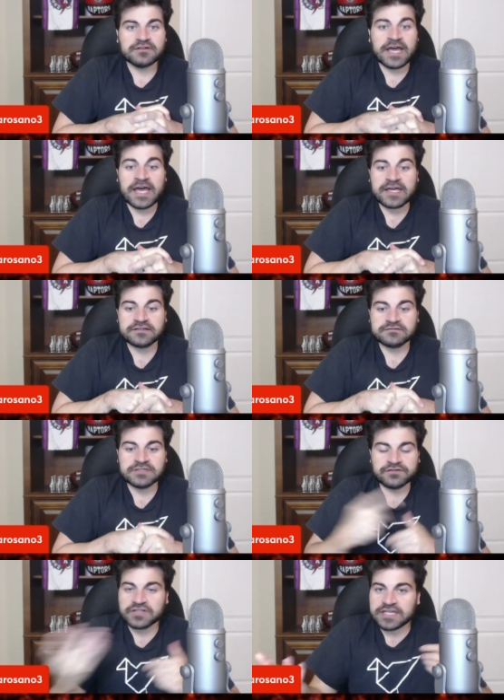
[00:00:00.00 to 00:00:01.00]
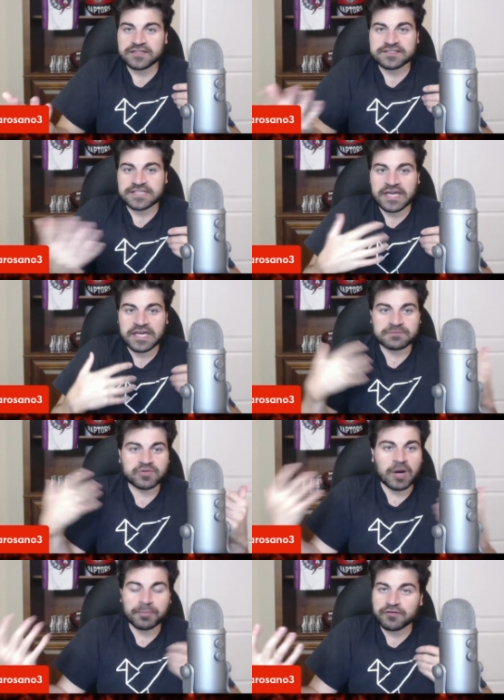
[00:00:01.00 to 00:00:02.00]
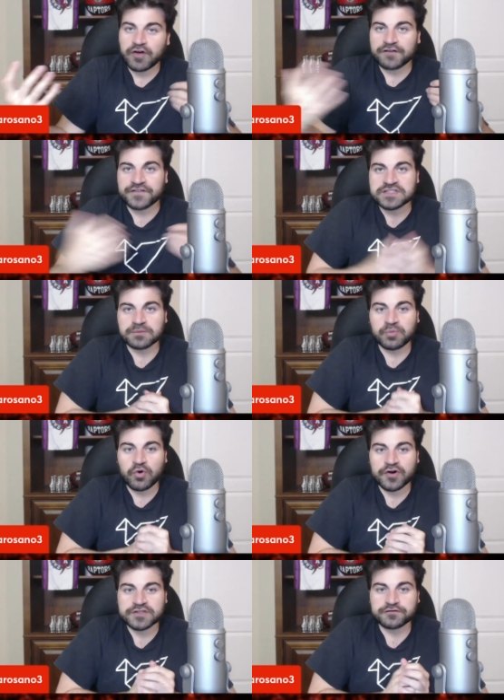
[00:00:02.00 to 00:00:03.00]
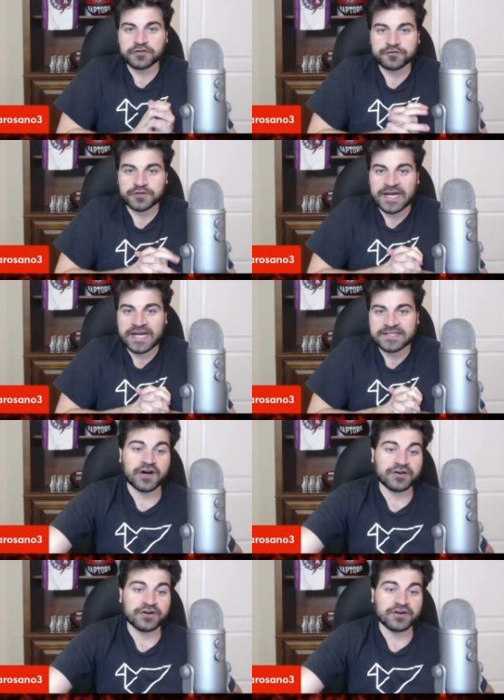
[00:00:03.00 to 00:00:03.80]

And even late in this game, a couple of offensive boards for France.